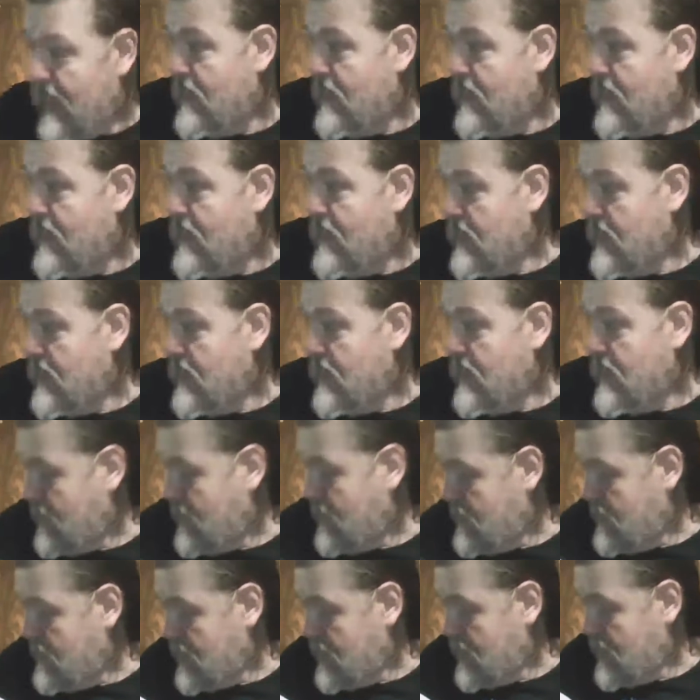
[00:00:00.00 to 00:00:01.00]
you very much
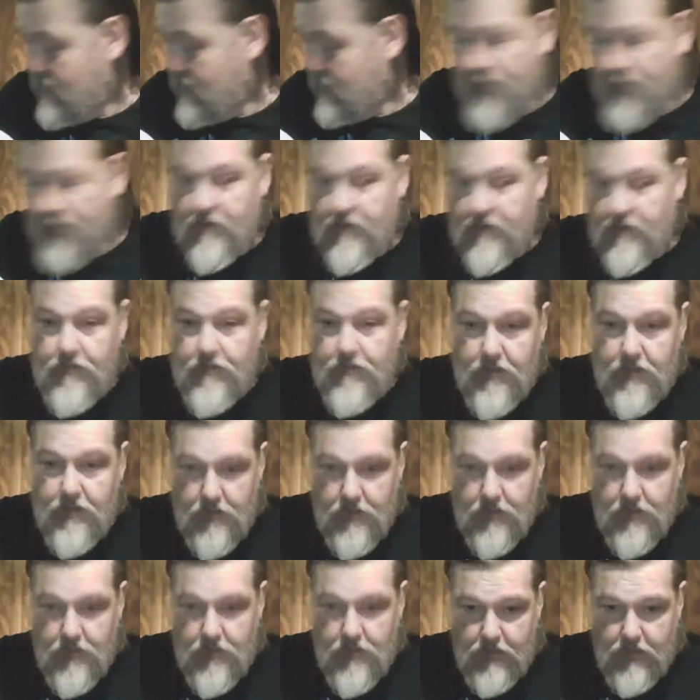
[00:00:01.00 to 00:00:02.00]
for observing
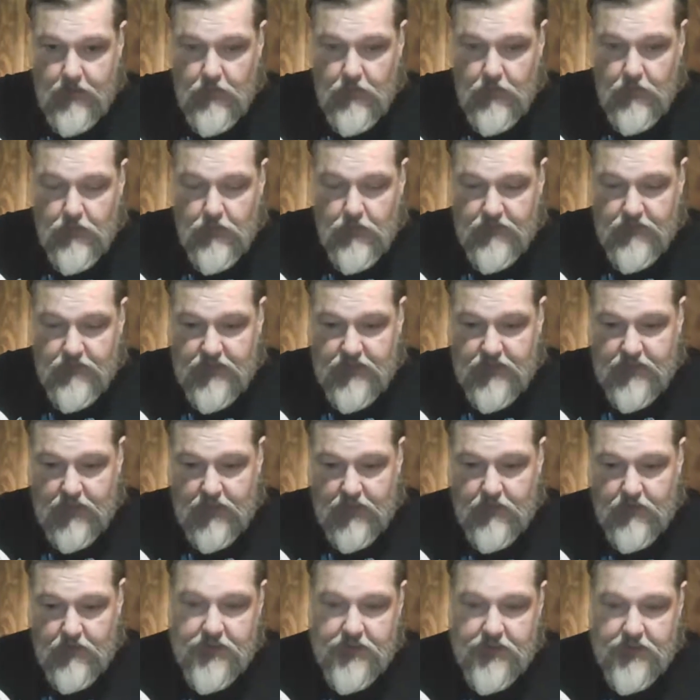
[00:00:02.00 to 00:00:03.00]
a moment of
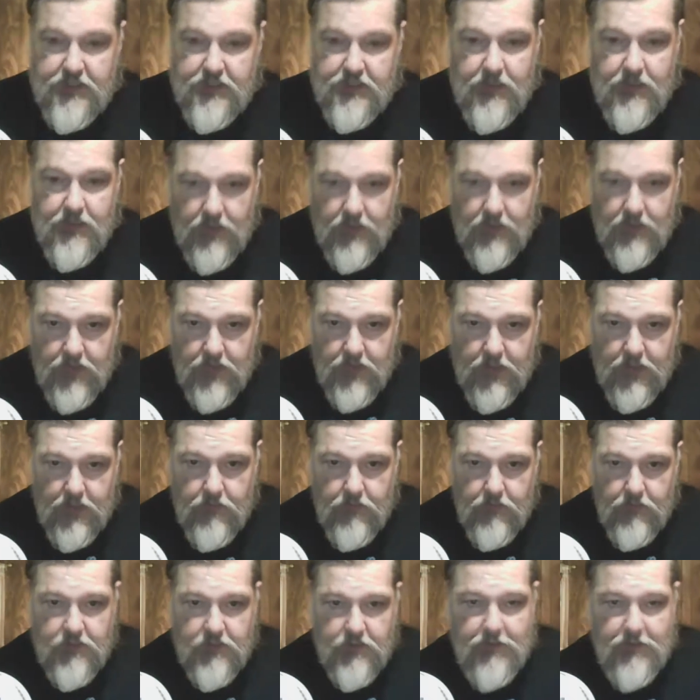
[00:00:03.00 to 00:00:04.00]
silence
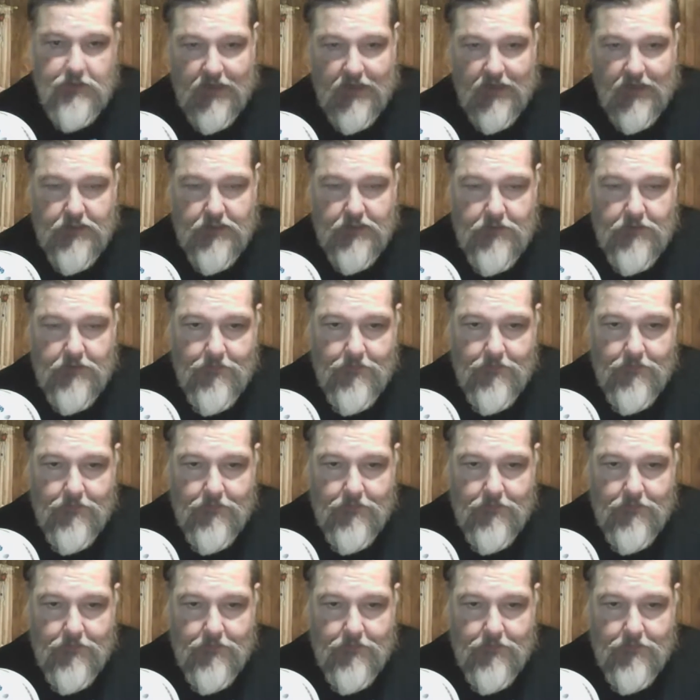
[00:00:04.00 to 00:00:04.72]
and respect.